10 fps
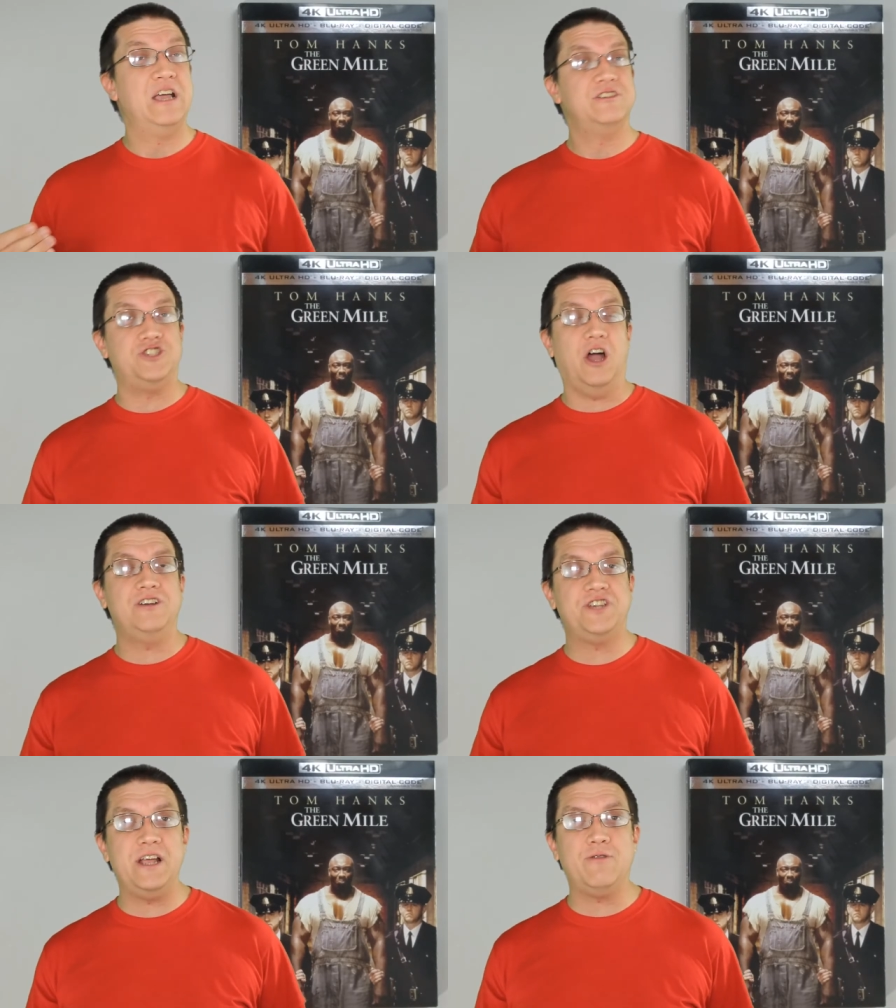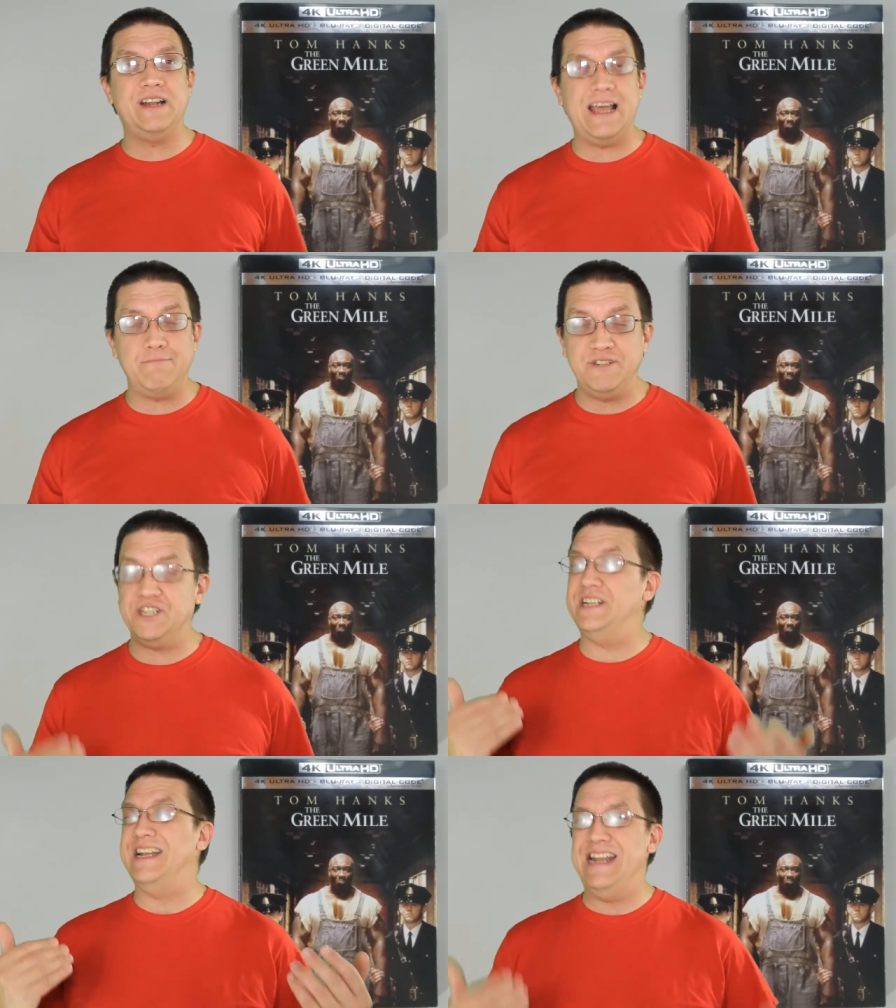Shawshank
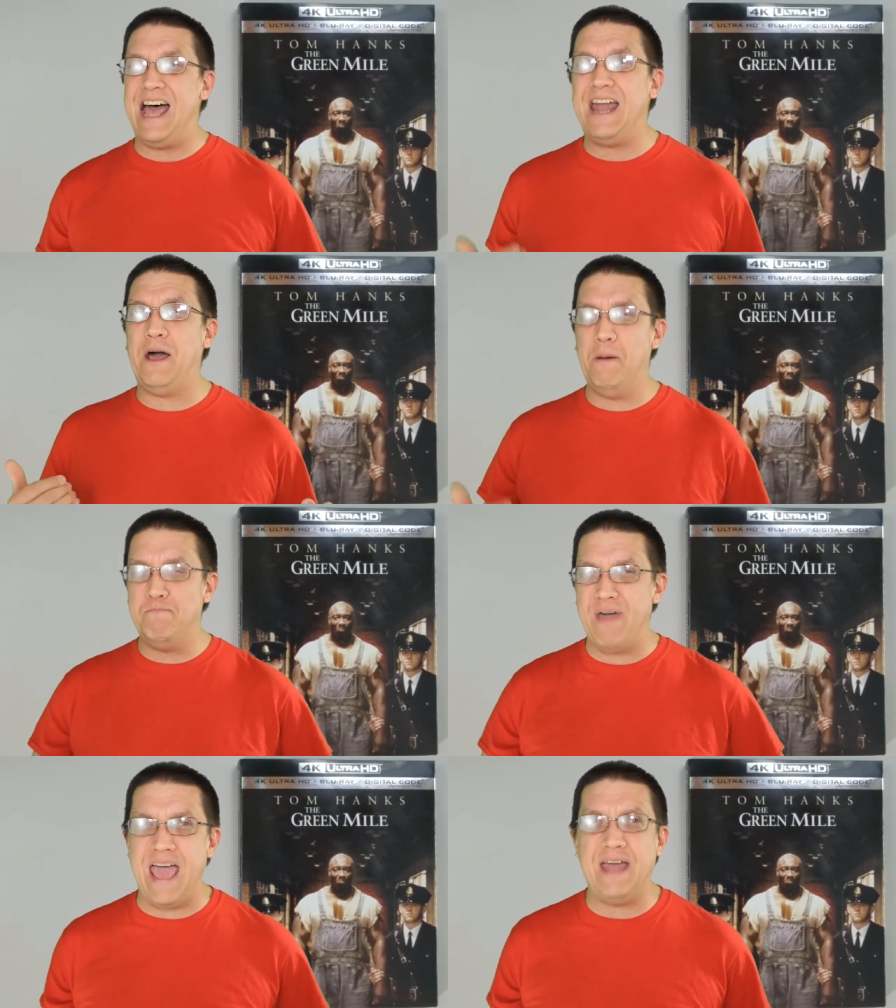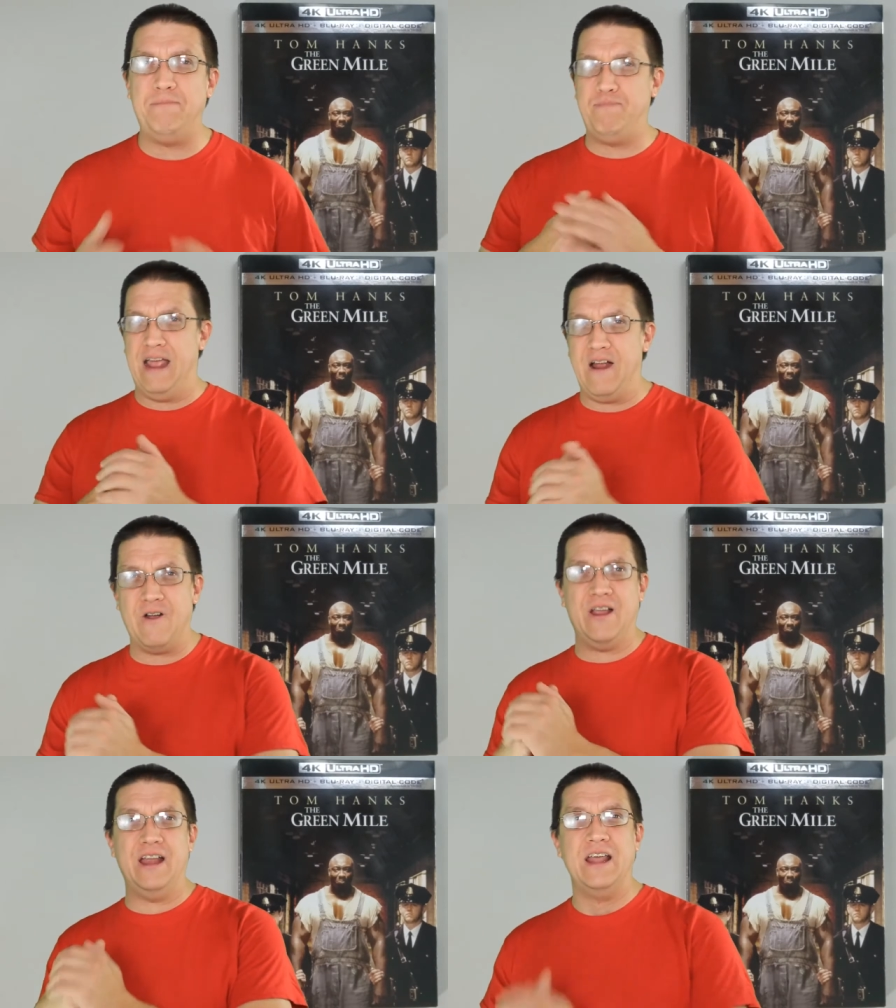Redemption. Not a bad
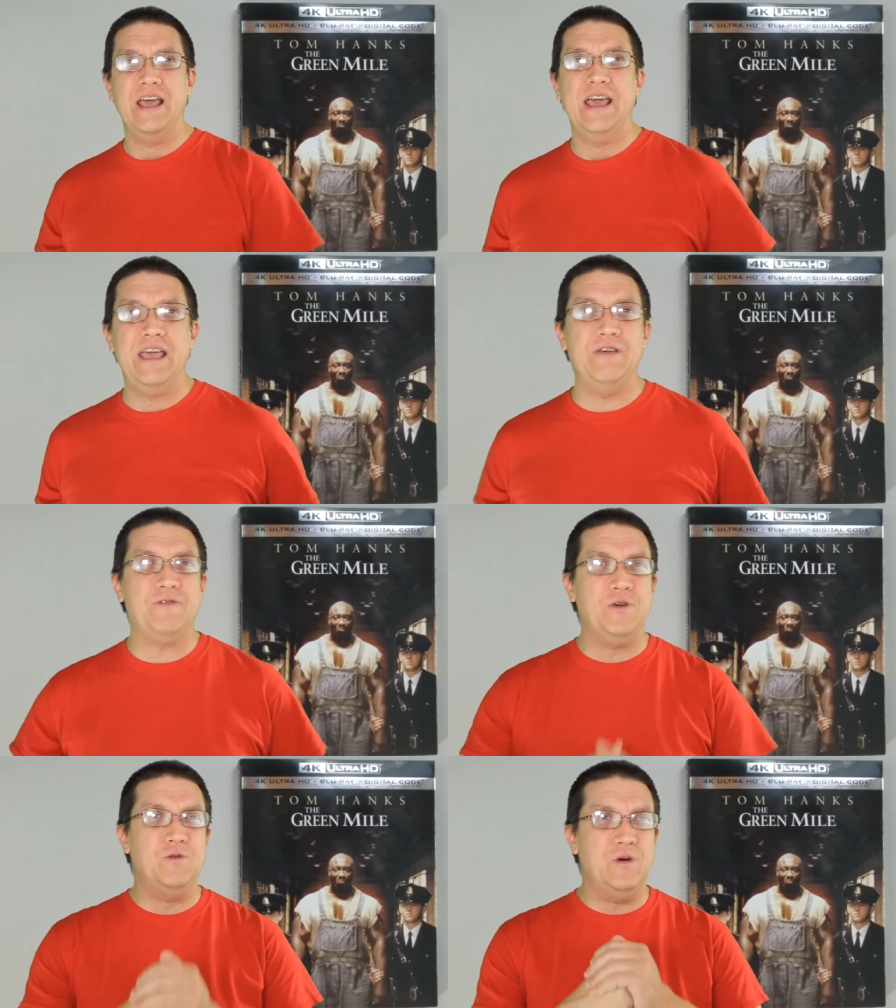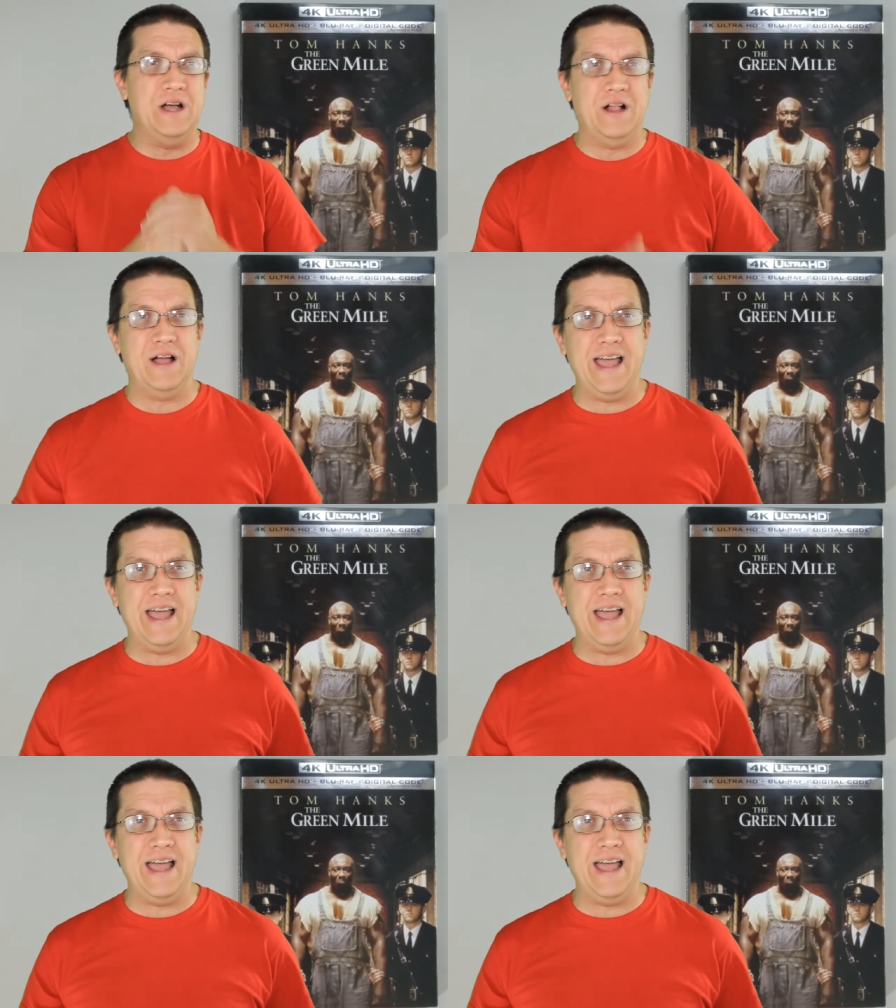pairing, if you will.